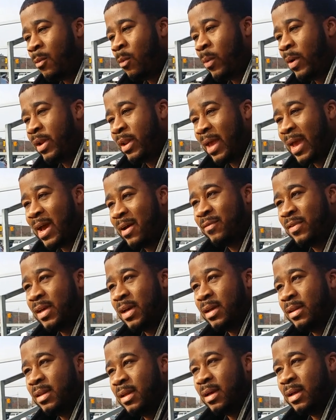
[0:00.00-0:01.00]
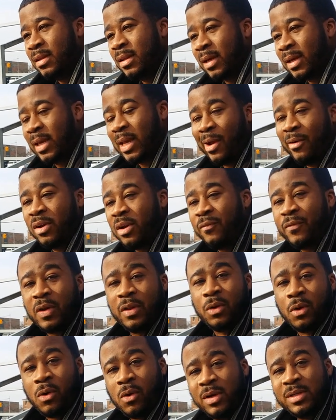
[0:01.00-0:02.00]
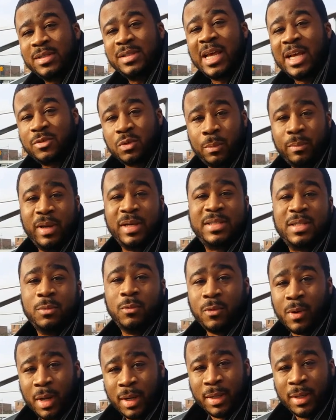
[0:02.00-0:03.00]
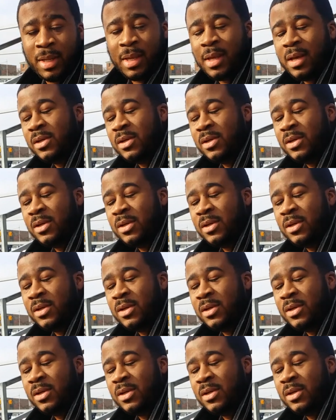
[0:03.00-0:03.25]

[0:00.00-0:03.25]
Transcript: where they have the carrot in front of the horse, and that's what makes them run.